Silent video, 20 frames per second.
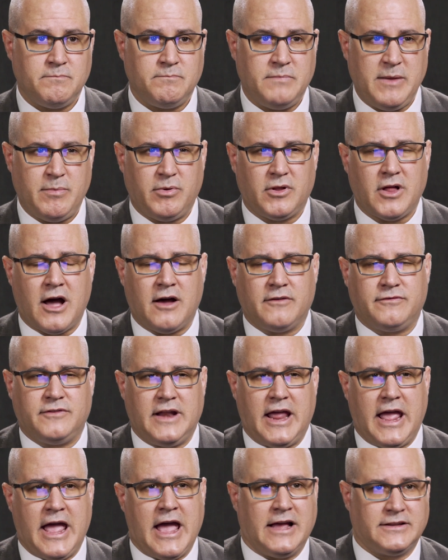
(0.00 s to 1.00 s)
People
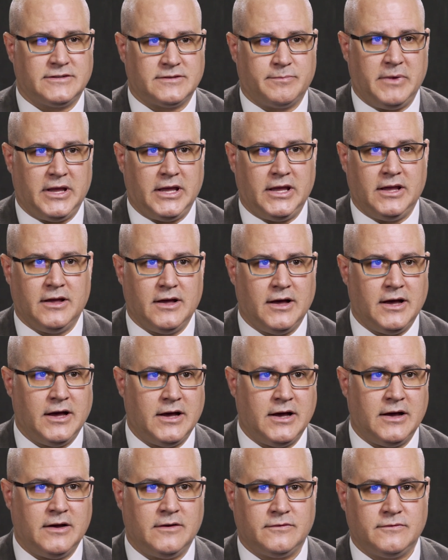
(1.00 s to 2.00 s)
often ask me
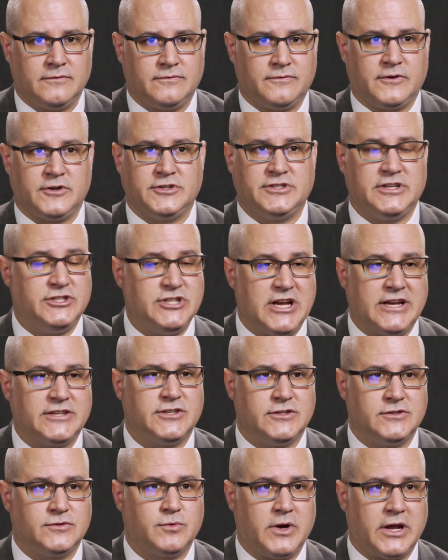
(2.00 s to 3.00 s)
for
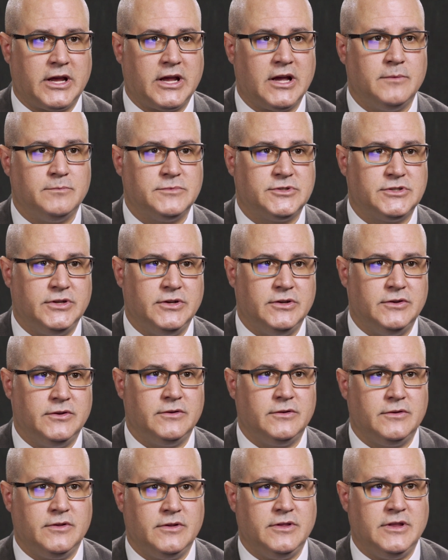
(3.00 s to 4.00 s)
suggestions when it comes
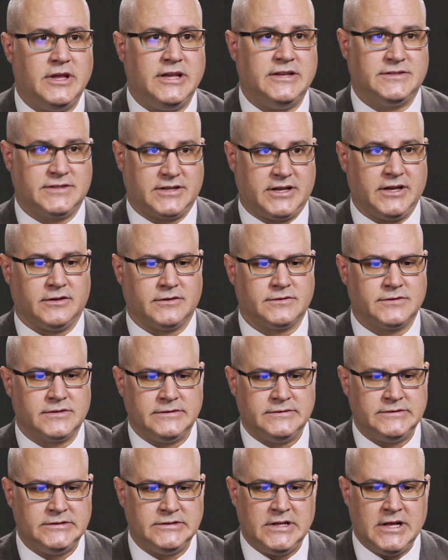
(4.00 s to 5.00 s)
to these skills.
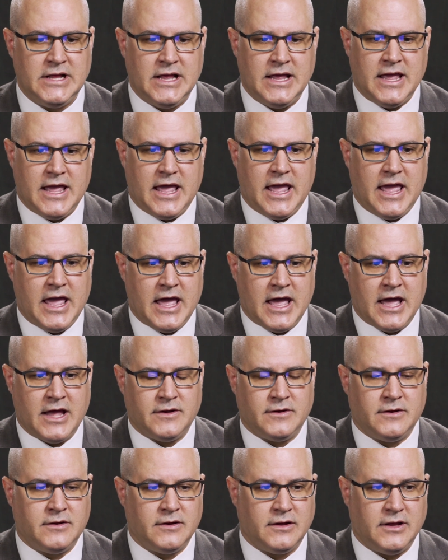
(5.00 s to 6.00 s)

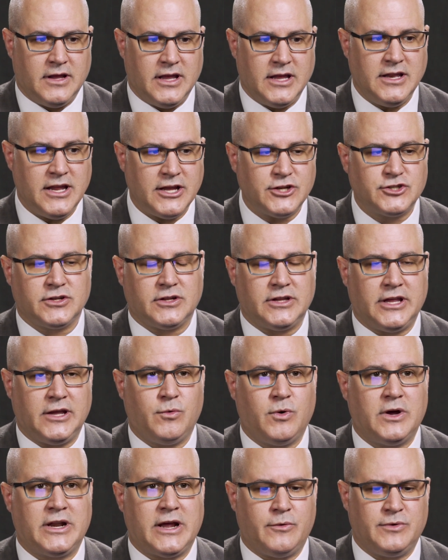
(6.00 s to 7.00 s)
And initially,
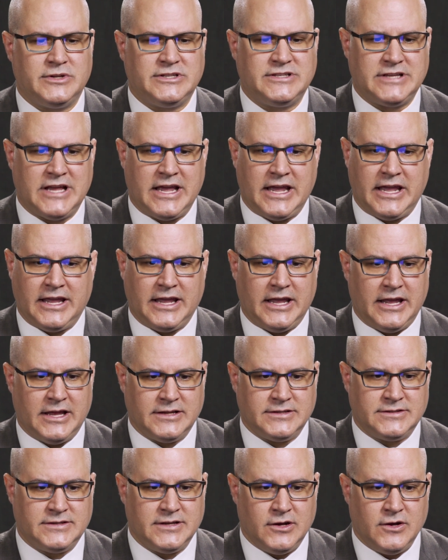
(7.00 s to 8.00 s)
what I would say
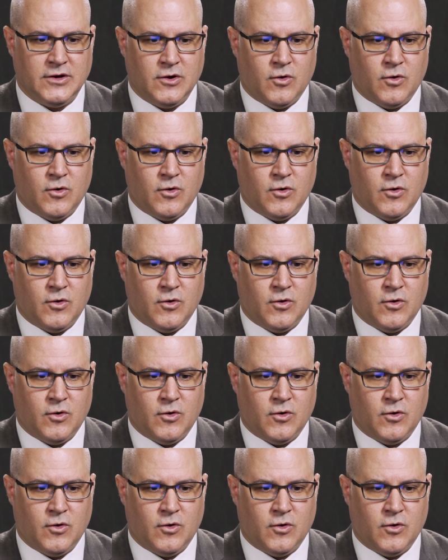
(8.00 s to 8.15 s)
is,